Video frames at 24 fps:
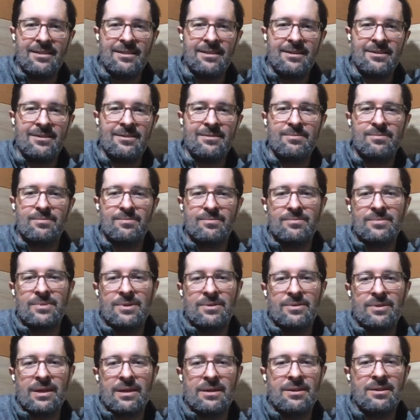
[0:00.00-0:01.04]
that
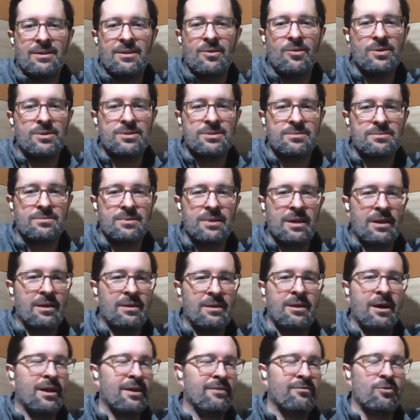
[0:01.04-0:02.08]

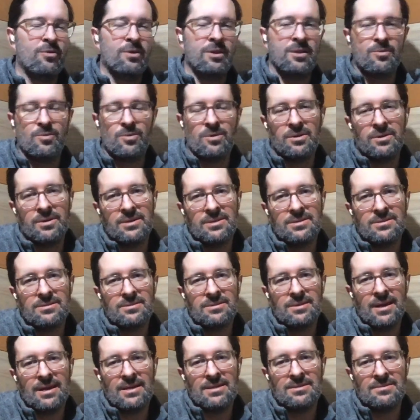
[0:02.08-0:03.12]
not everyone in the world
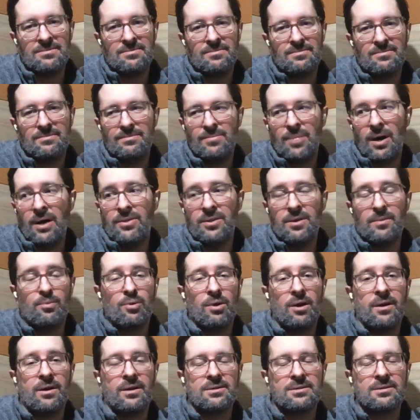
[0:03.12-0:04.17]
has bought
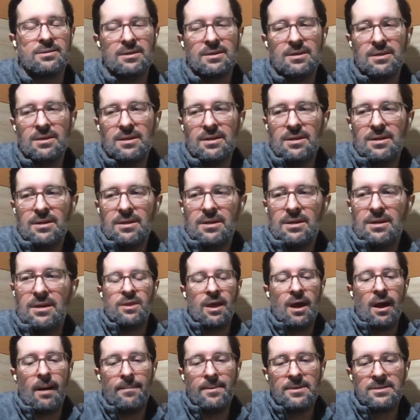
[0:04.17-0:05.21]
their product.
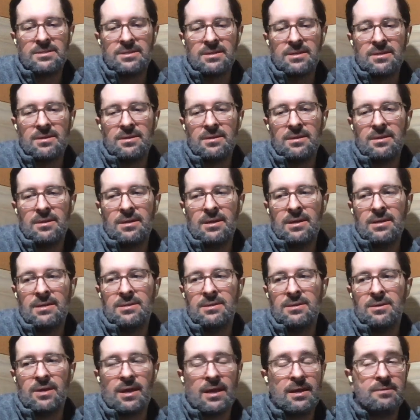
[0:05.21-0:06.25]
The opposite
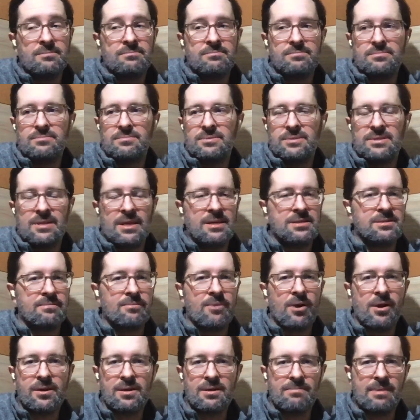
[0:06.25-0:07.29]
is, okay,
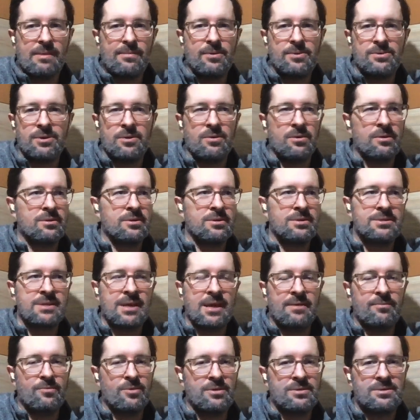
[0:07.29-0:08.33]
sales and marketing people don't
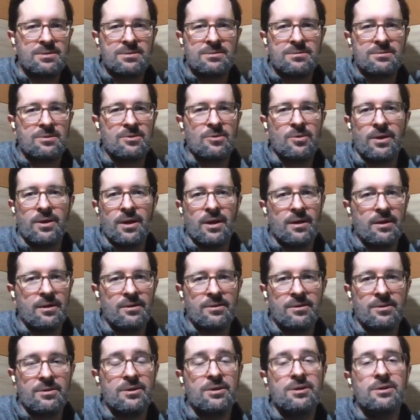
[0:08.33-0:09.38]
understand what's going
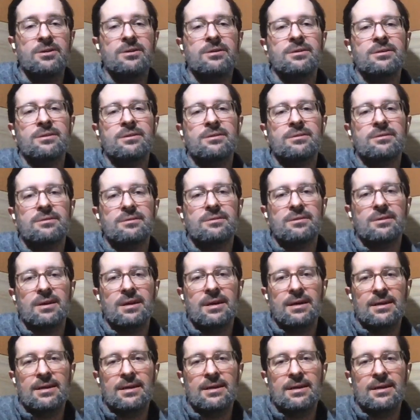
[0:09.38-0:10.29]
on under the hood.